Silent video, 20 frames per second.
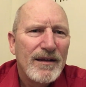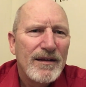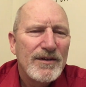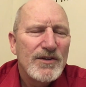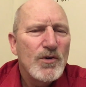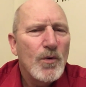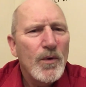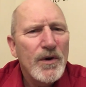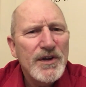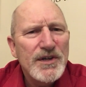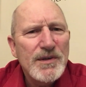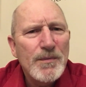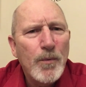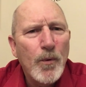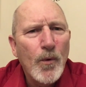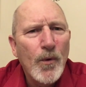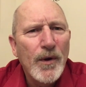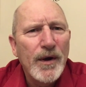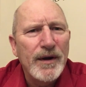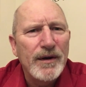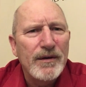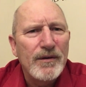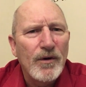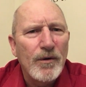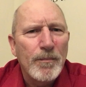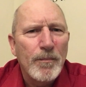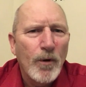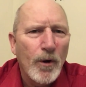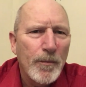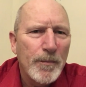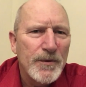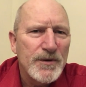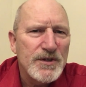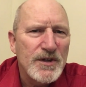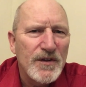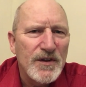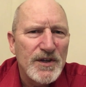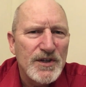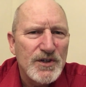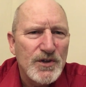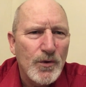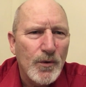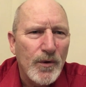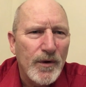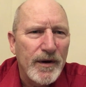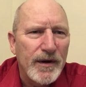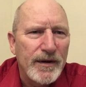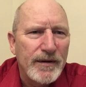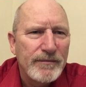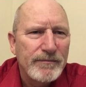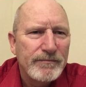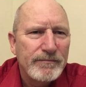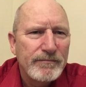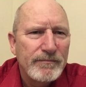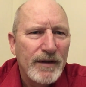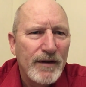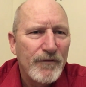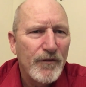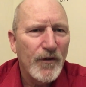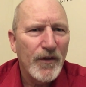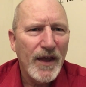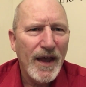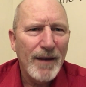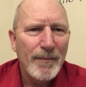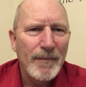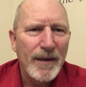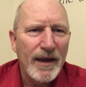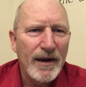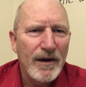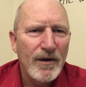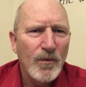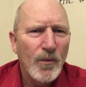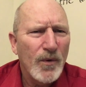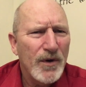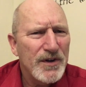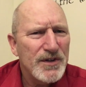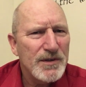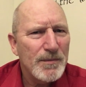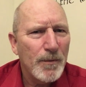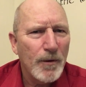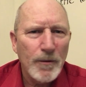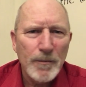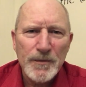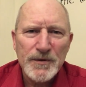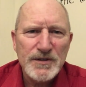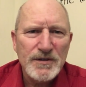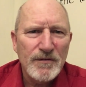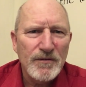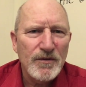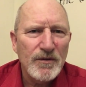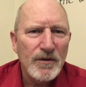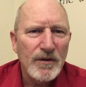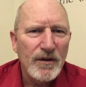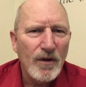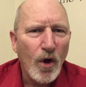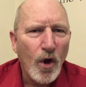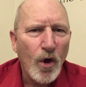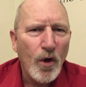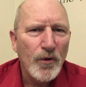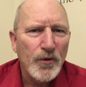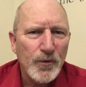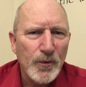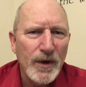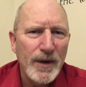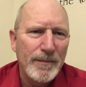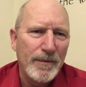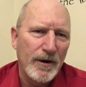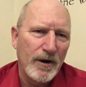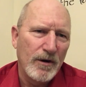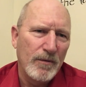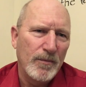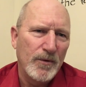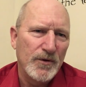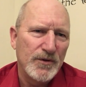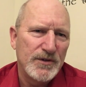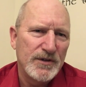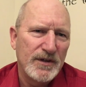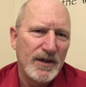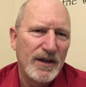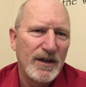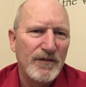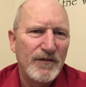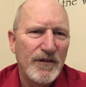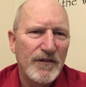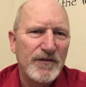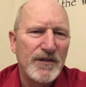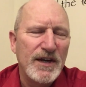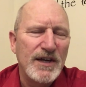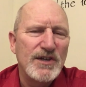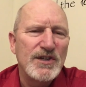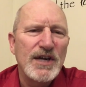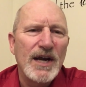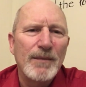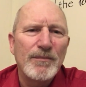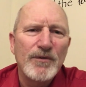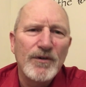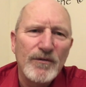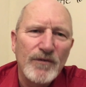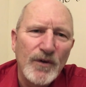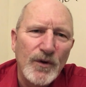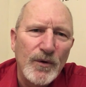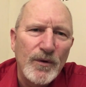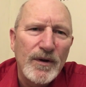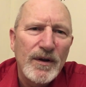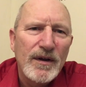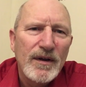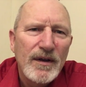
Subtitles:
So what is the point or purpose of this story? And for that matter, what is the purpose of all three parables in the 15th chapter of Luke?